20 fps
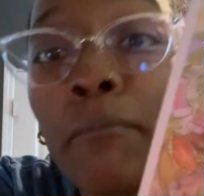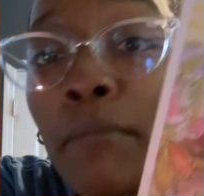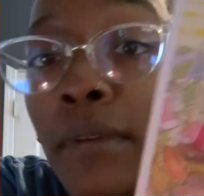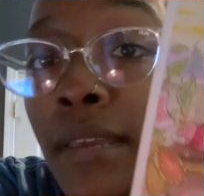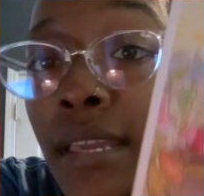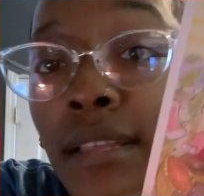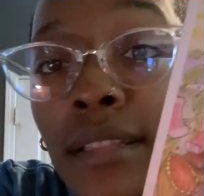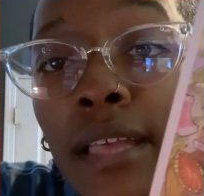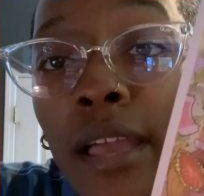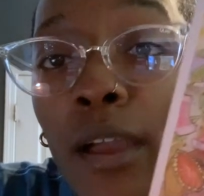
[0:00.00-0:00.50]

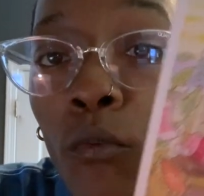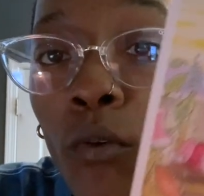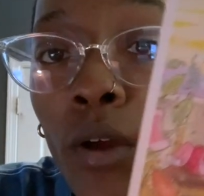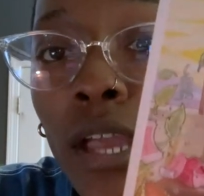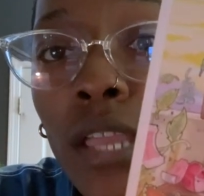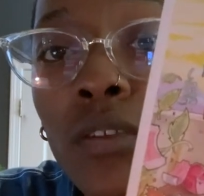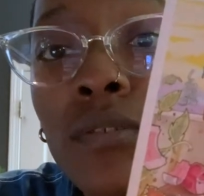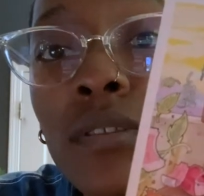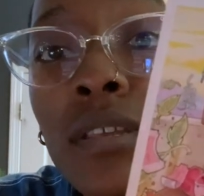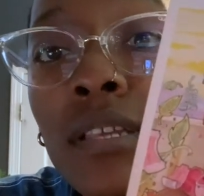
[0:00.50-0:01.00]
being that way.
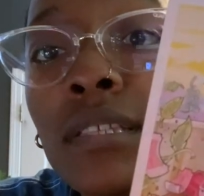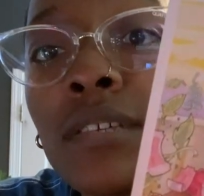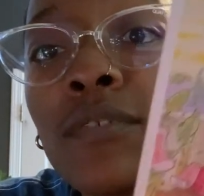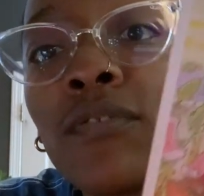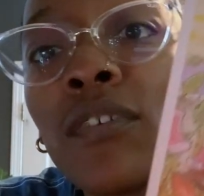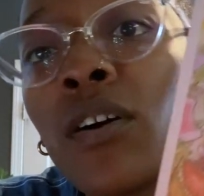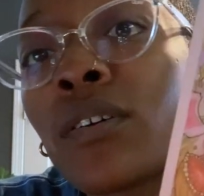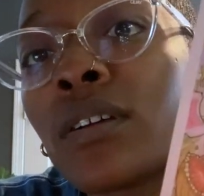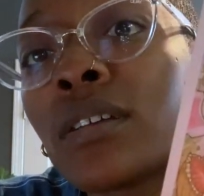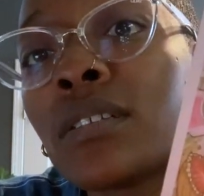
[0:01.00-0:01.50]
You need to
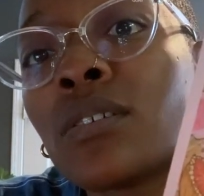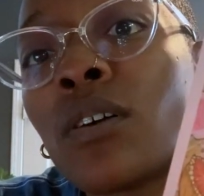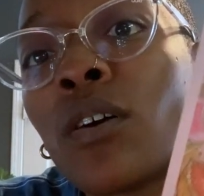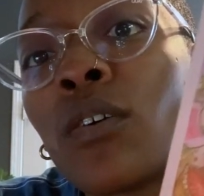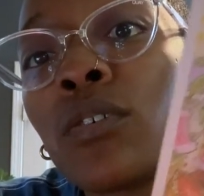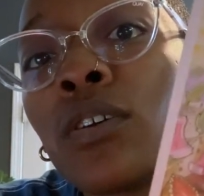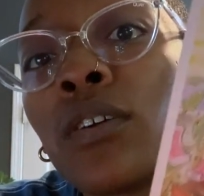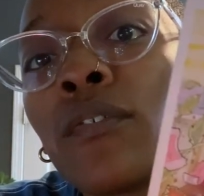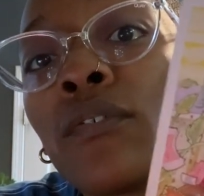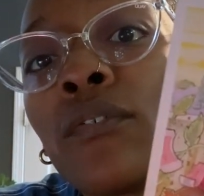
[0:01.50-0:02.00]
focus
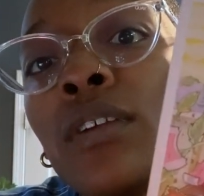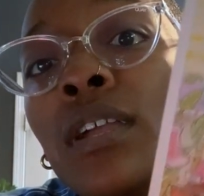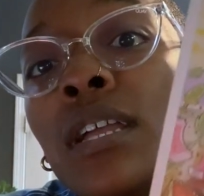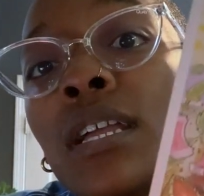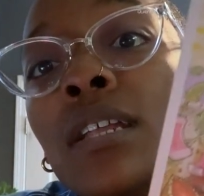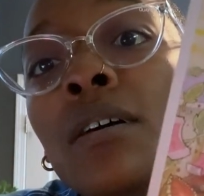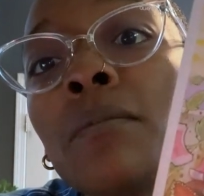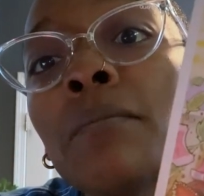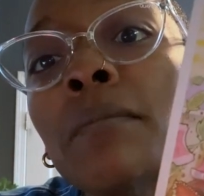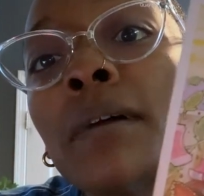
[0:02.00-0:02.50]
on your
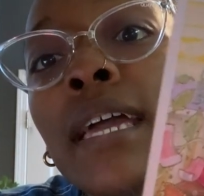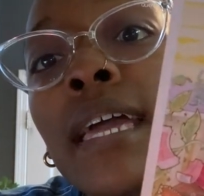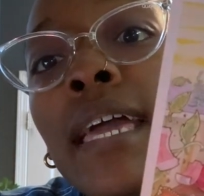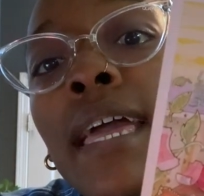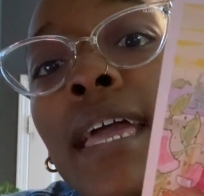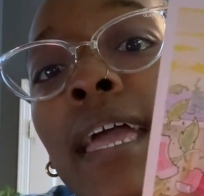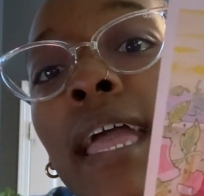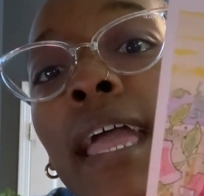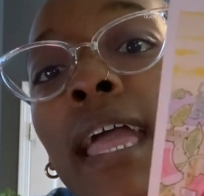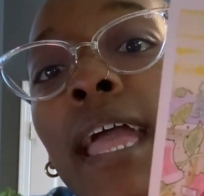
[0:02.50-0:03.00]
freedom
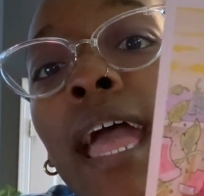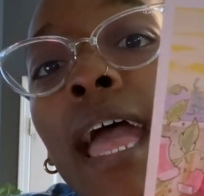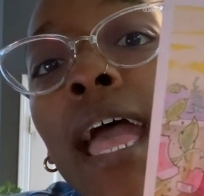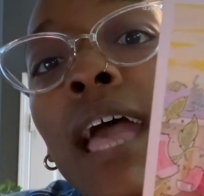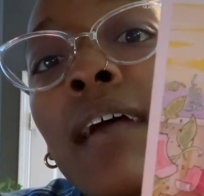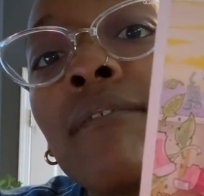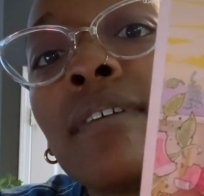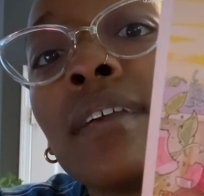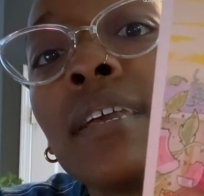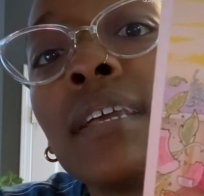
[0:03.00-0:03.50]
and
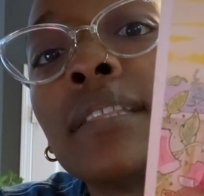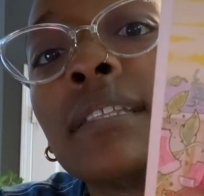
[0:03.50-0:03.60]
having